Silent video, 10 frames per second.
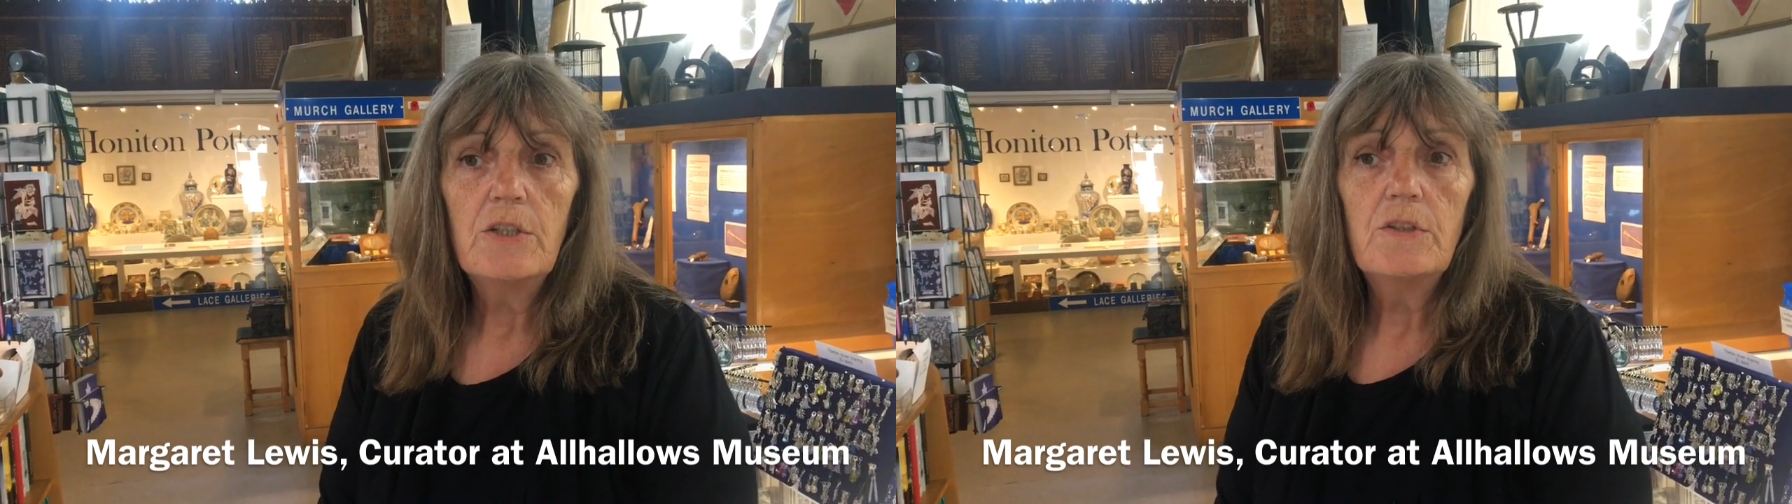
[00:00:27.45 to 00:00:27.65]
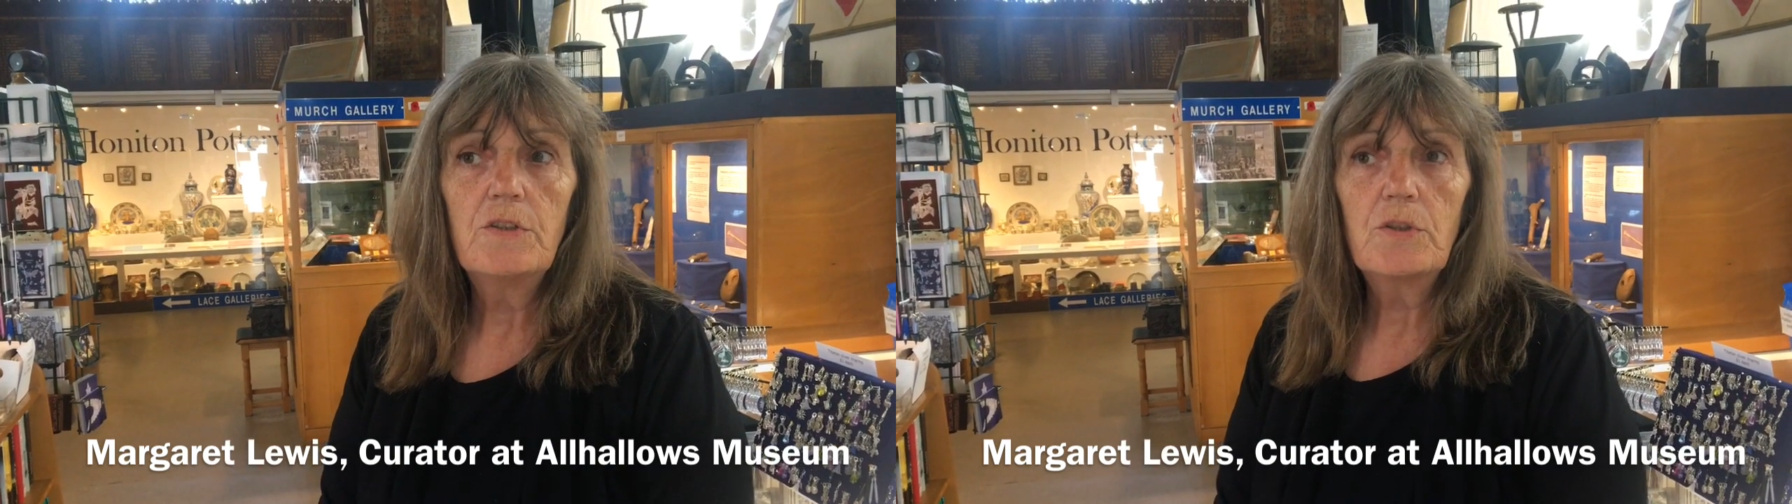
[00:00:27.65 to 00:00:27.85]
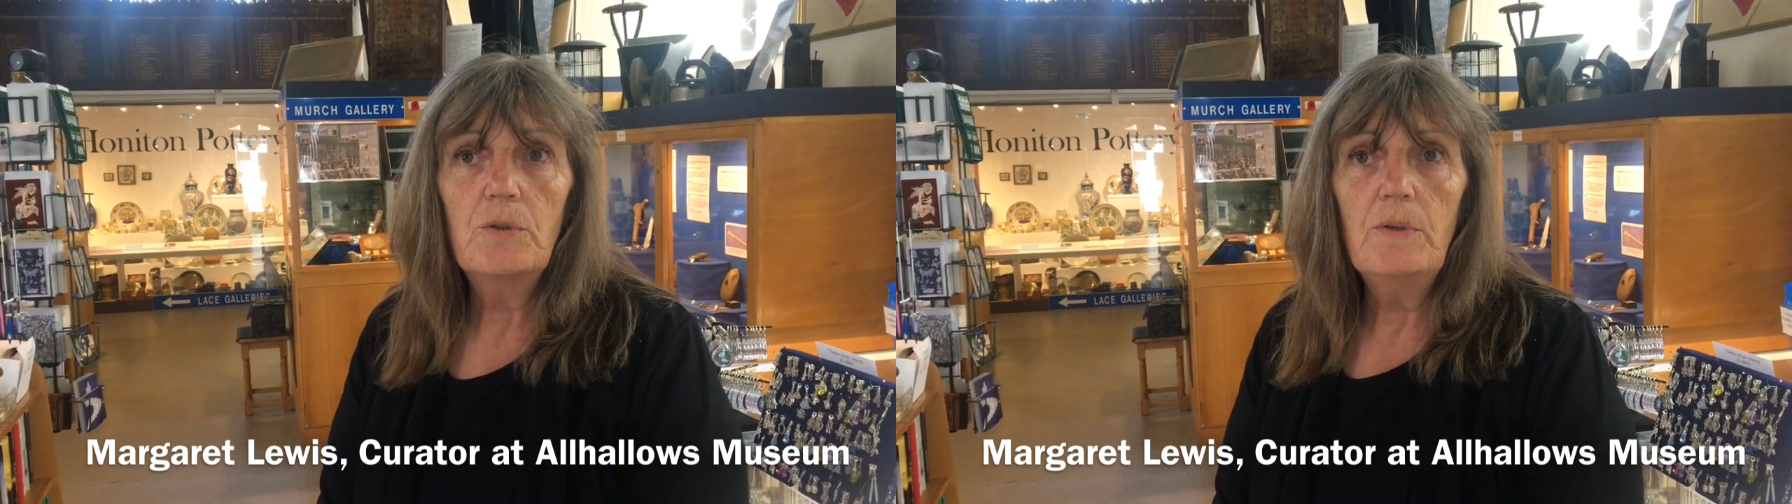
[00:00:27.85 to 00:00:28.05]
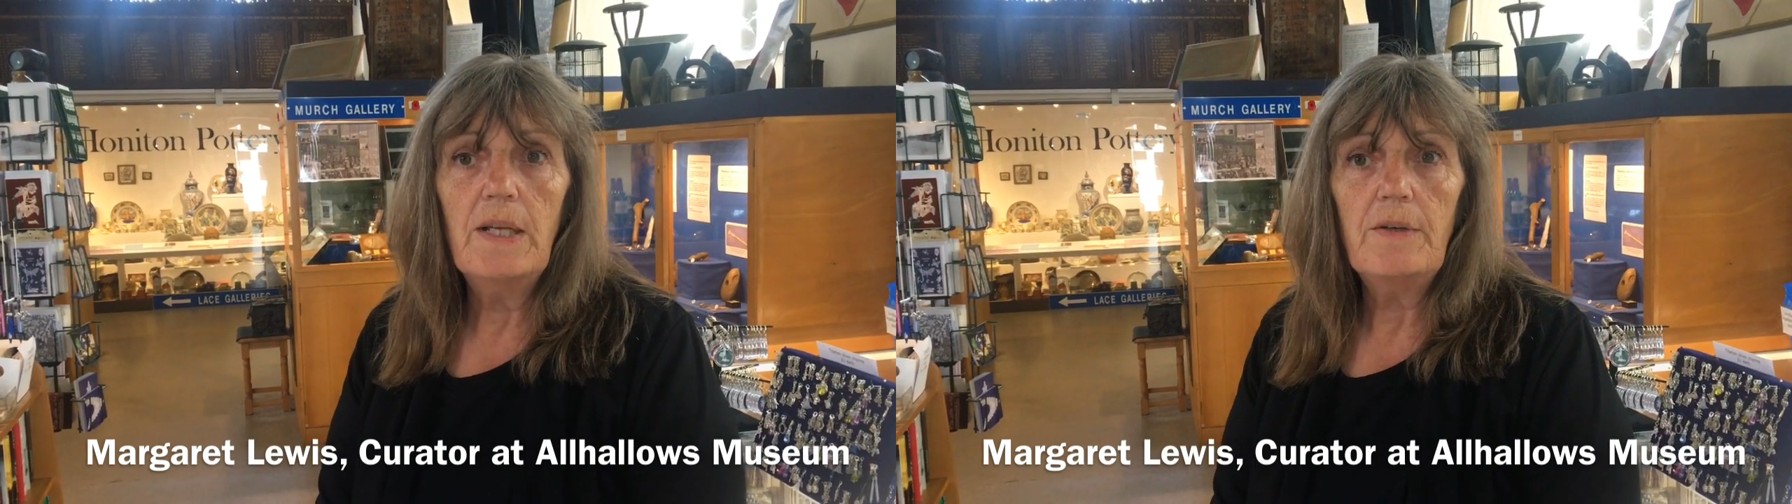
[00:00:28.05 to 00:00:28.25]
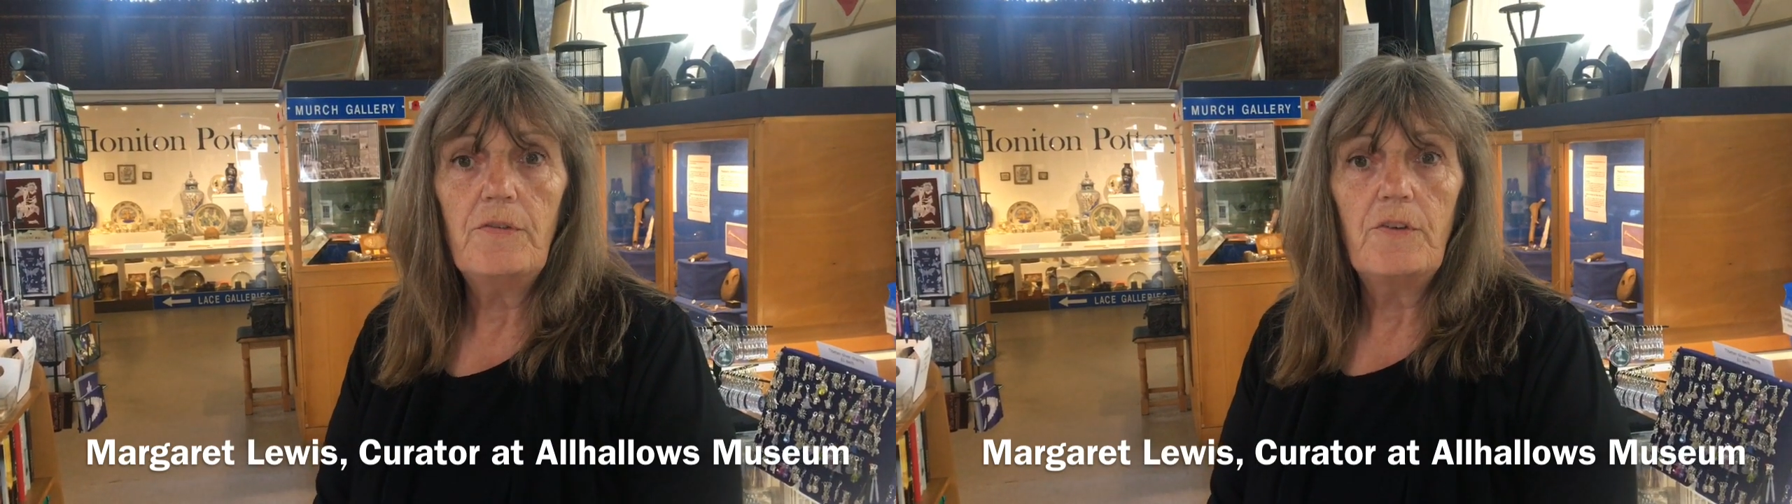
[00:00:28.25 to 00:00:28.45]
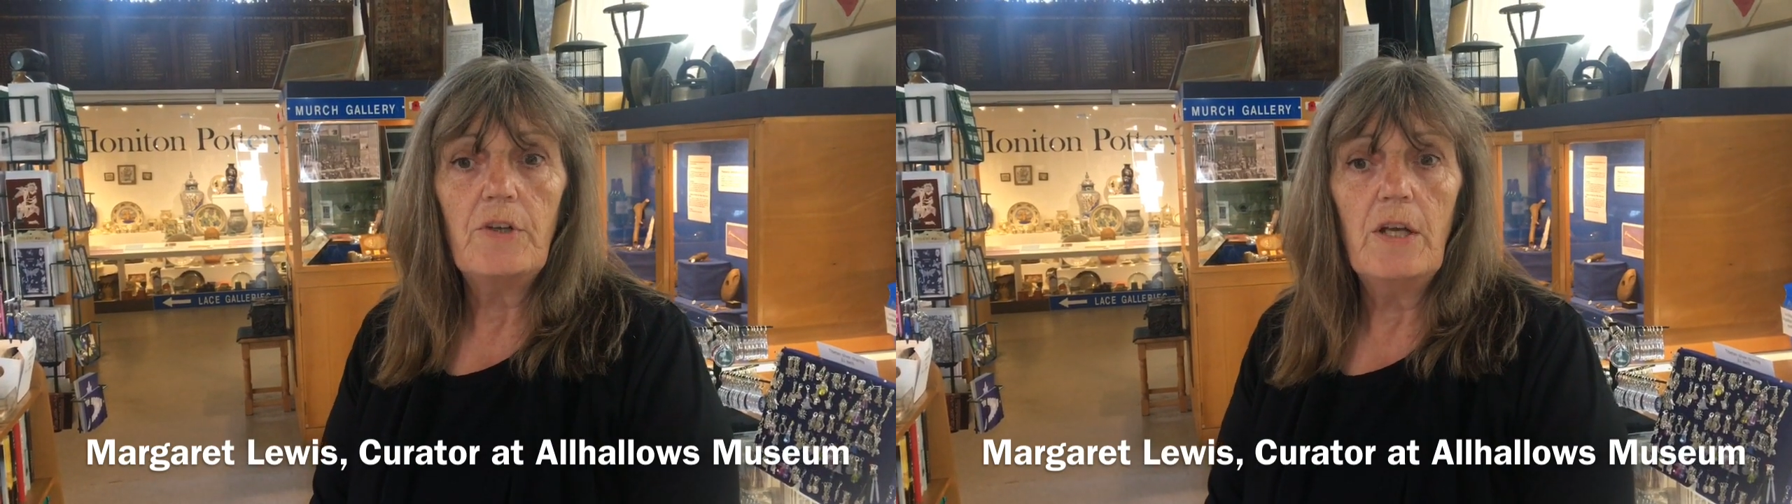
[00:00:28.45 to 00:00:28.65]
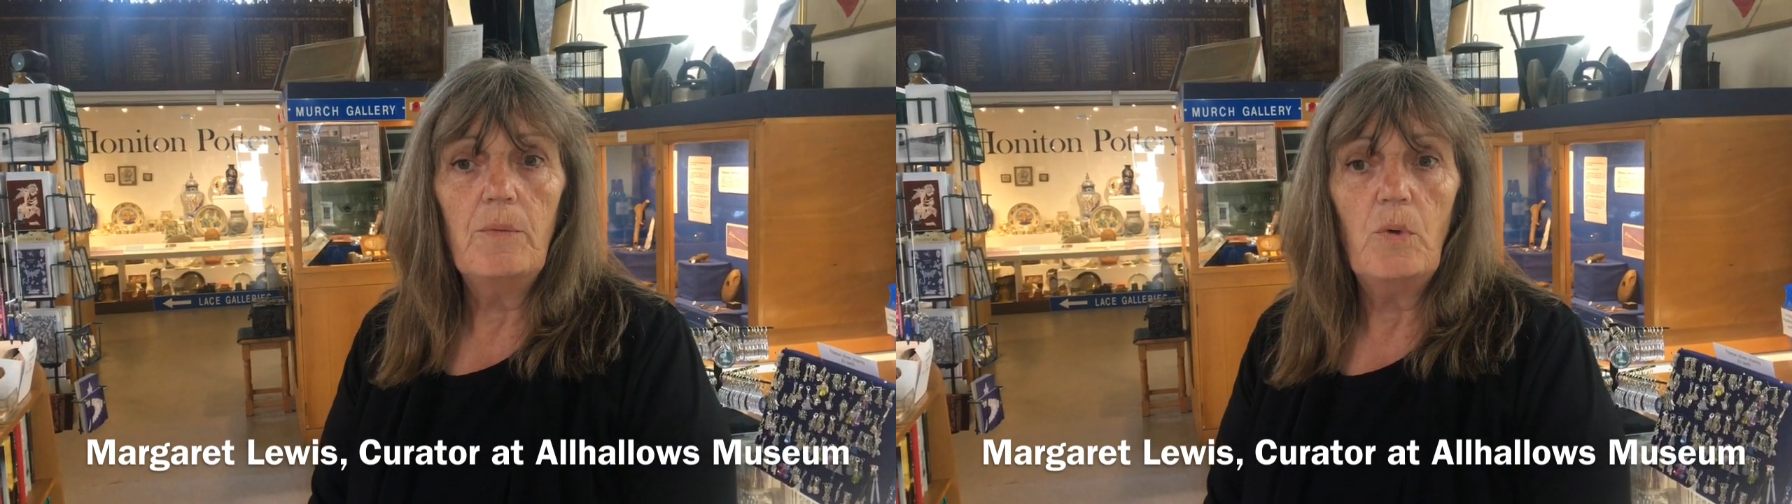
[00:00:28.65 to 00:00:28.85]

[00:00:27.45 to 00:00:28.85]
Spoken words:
The school left and